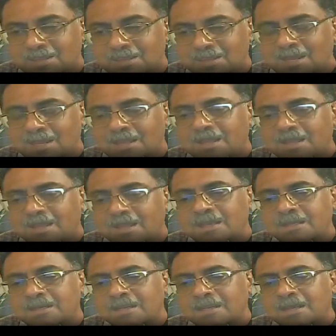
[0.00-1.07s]

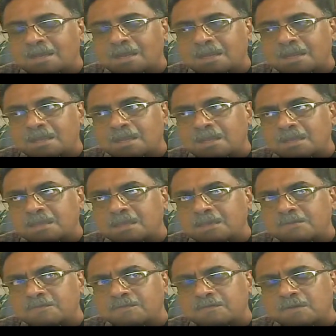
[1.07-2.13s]
and
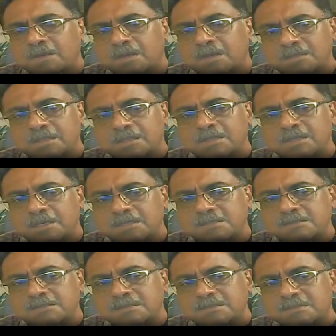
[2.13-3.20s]
I learned that
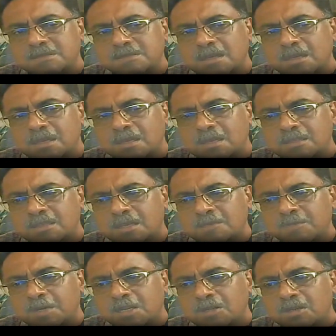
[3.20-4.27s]
that
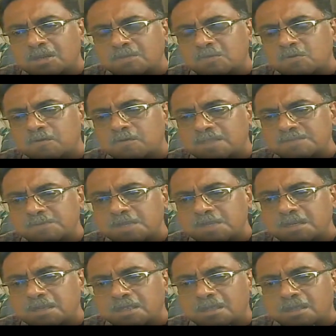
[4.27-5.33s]
particular move has
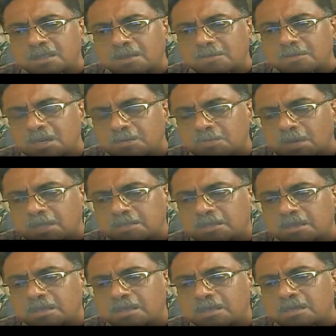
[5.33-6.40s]
been made by
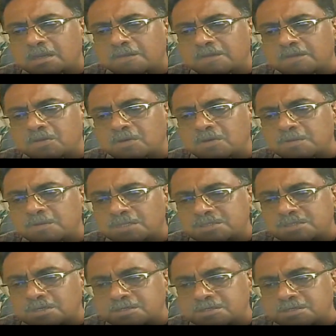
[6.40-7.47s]
the revenue
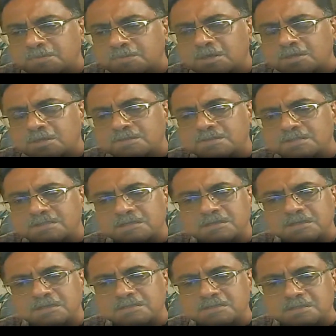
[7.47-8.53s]
administration because of the
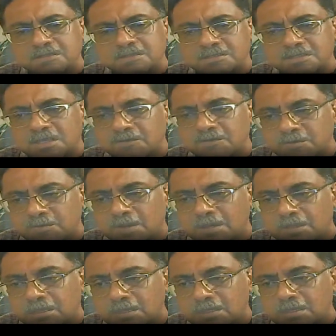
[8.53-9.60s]
strict instructions given
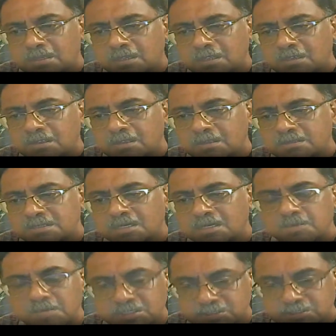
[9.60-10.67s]
by a single
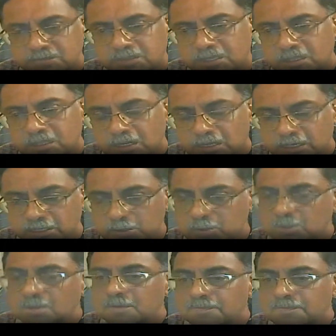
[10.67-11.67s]
bench of the Kerala High Court.